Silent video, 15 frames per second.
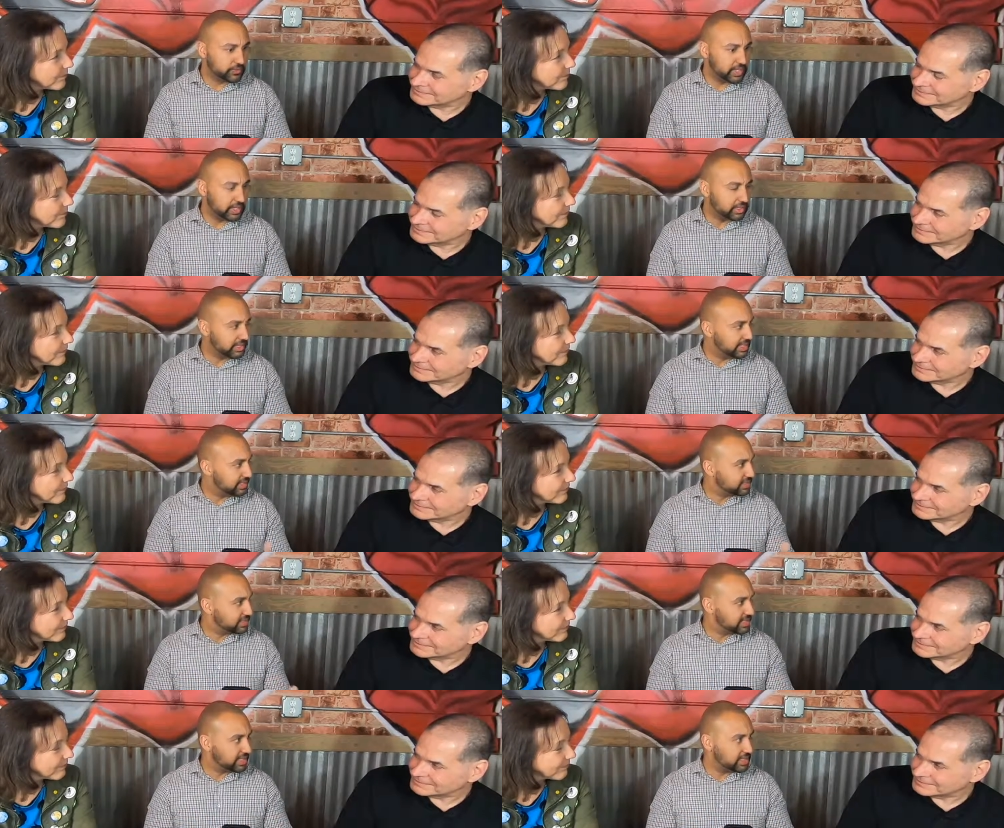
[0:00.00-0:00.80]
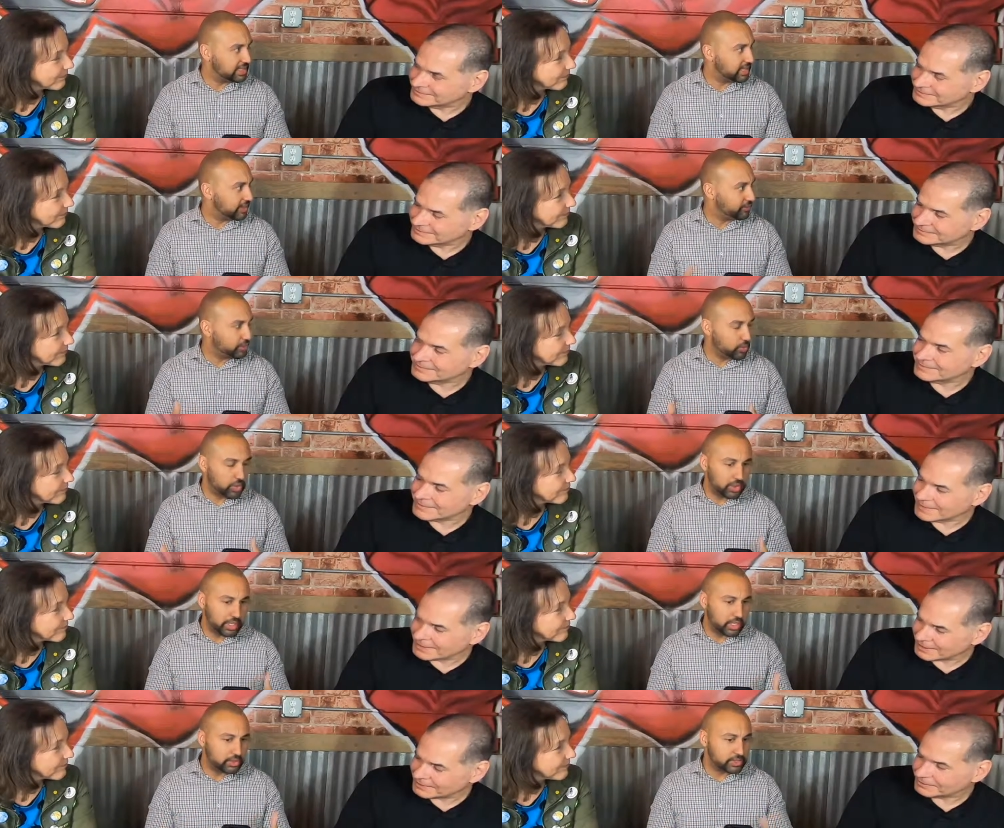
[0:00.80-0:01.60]
Speaker 1: LinkedIn and
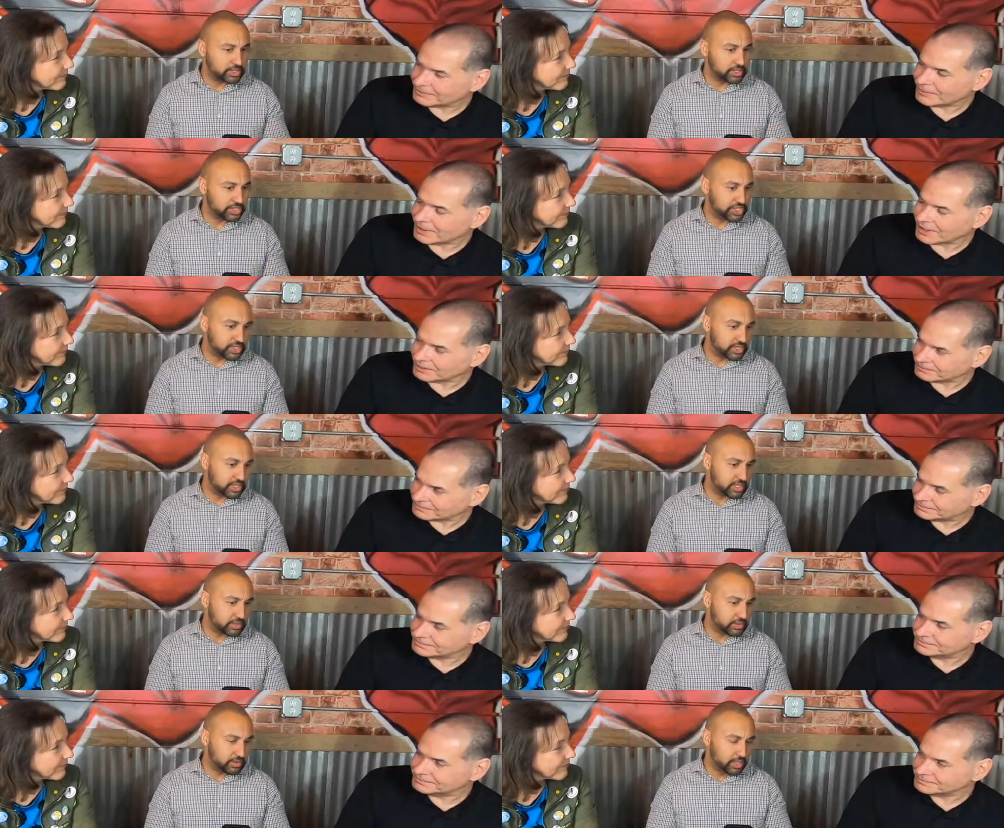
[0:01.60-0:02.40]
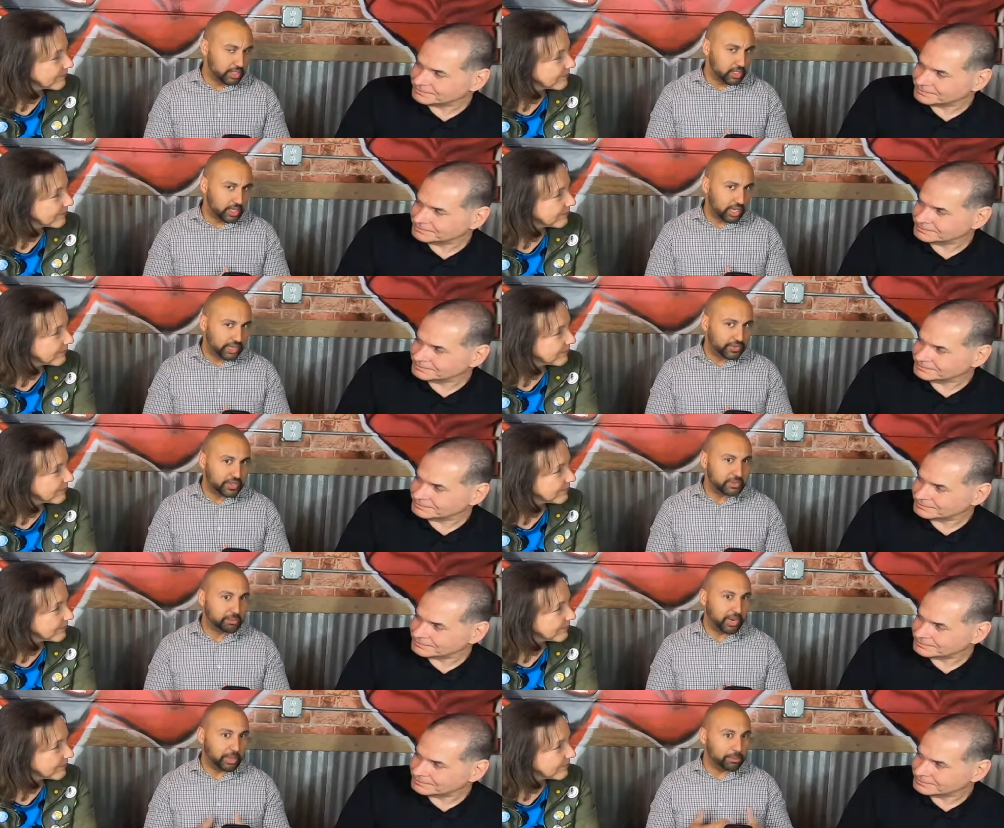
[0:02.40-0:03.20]
everywhere else, and just it, I think
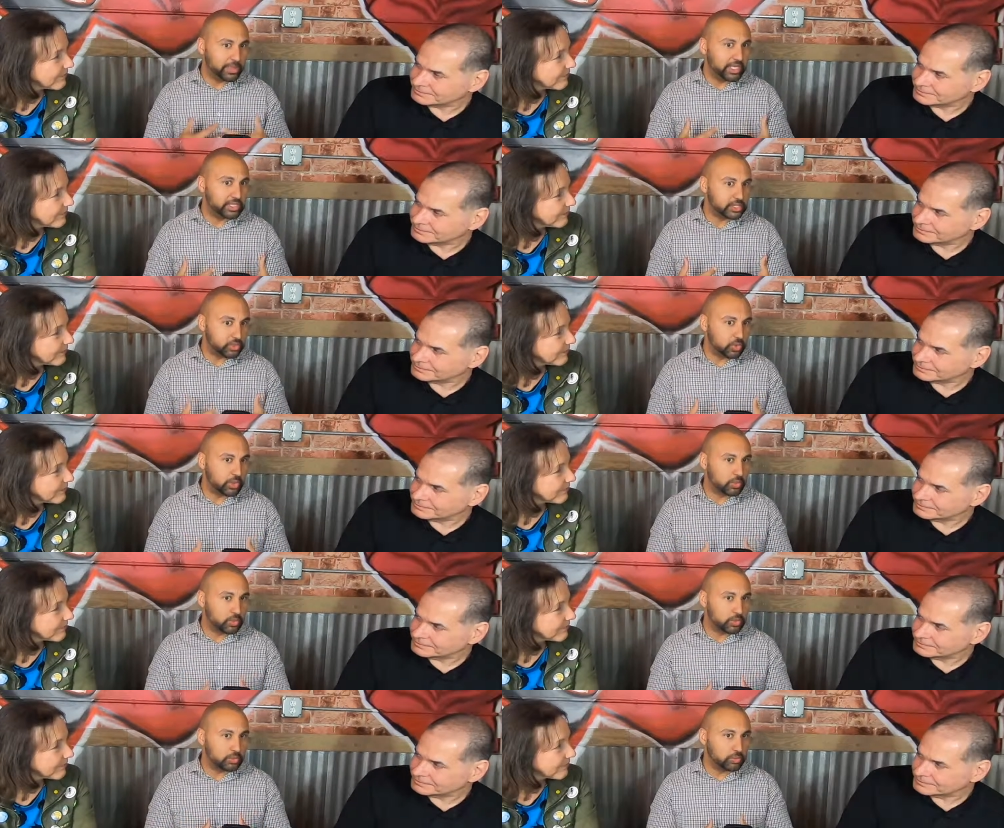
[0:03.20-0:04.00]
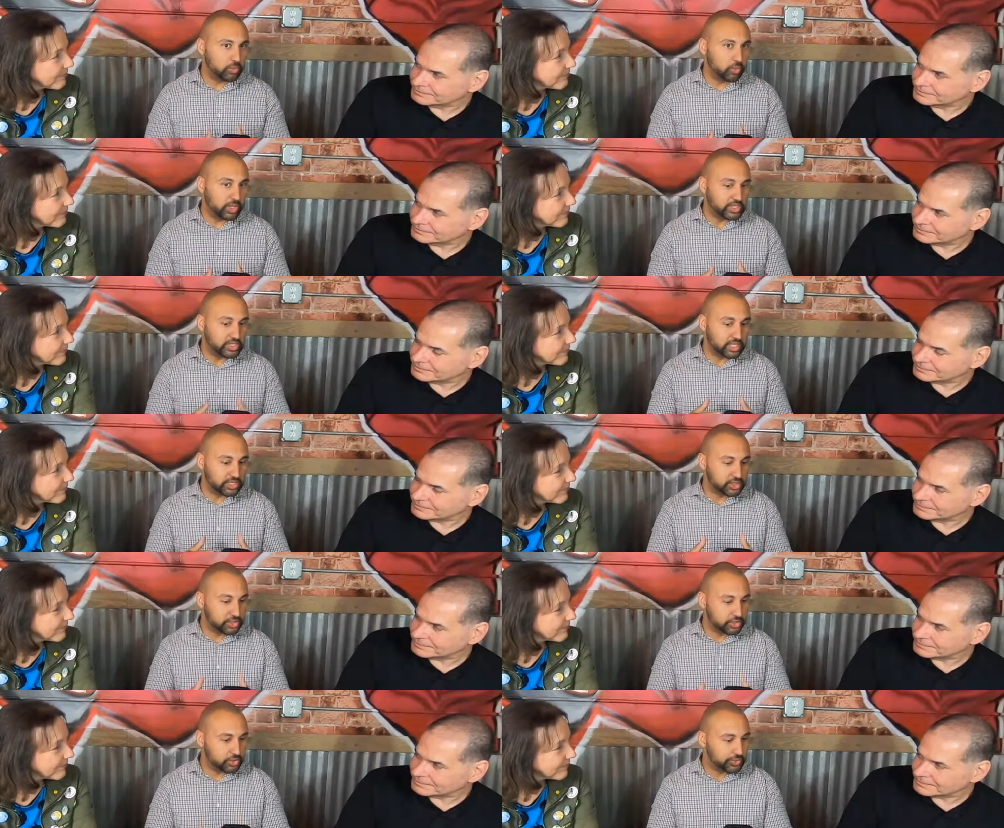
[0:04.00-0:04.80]
my biggest one will once I
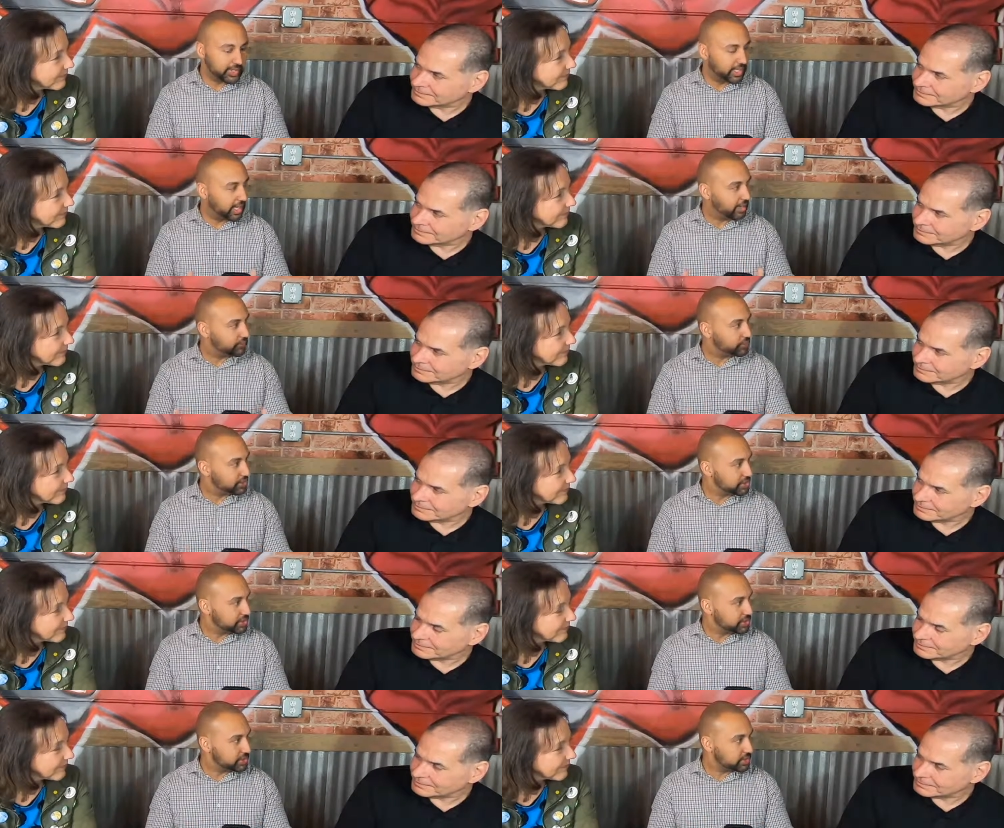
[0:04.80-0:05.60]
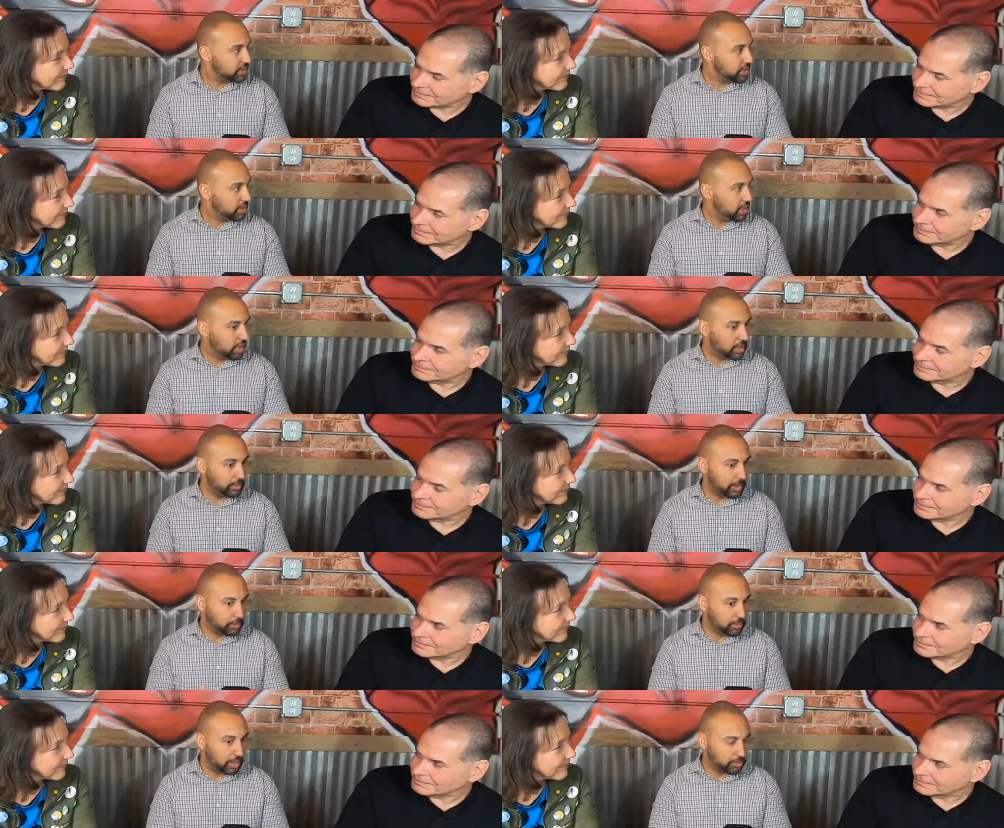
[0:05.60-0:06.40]
start doing conferences um,
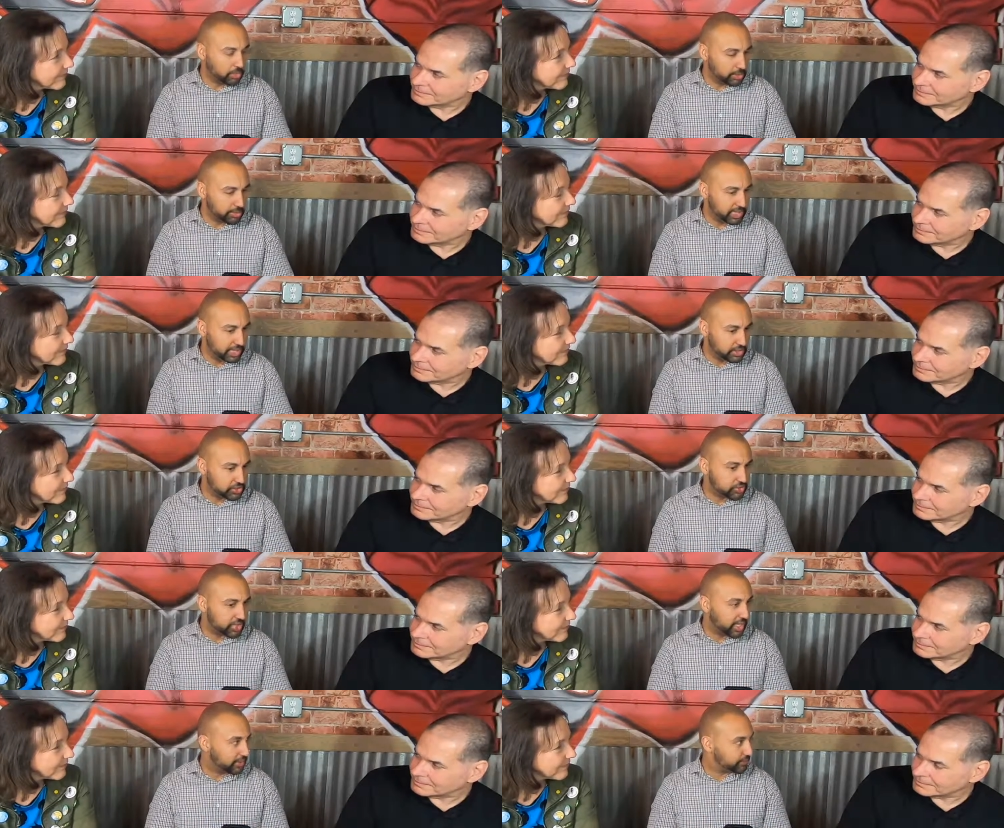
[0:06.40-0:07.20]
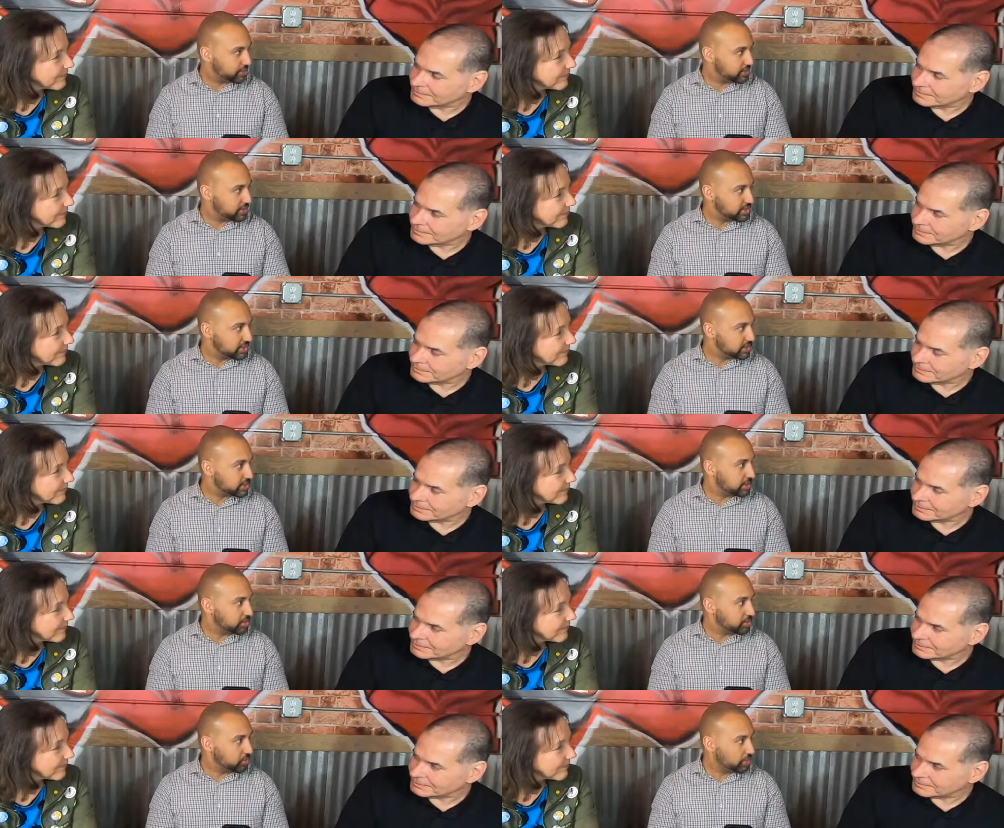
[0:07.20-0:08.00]
I'm, I'm going to be at two conferences this
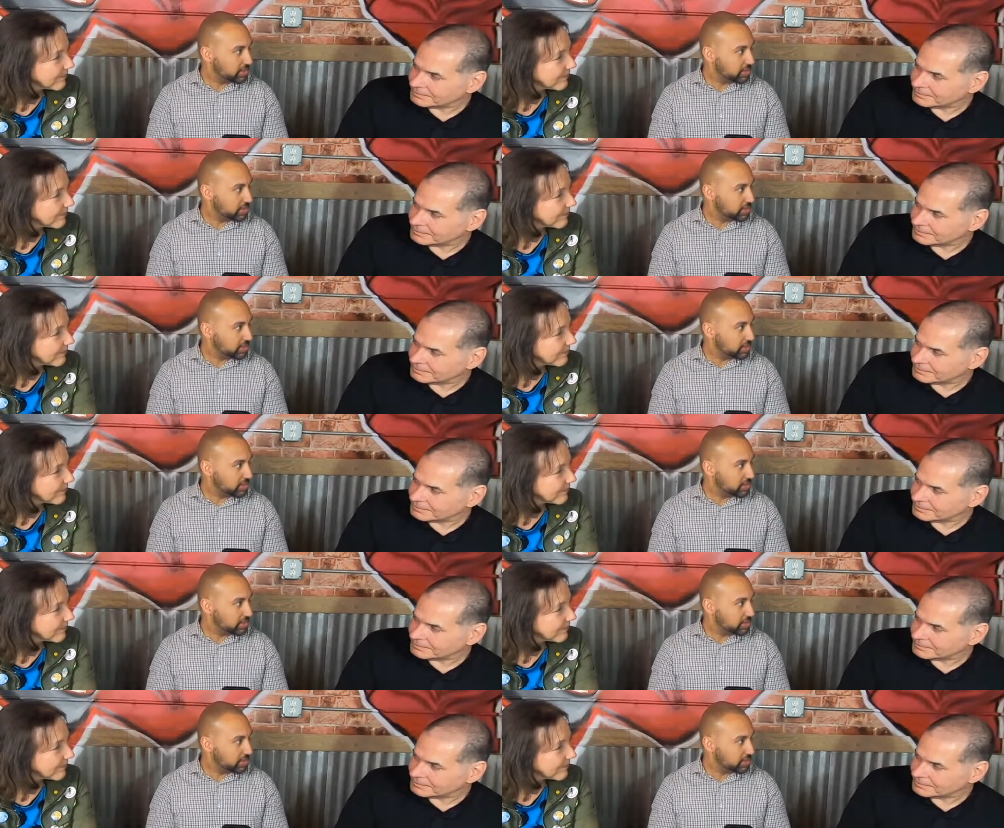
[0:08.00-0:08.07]
summer, one in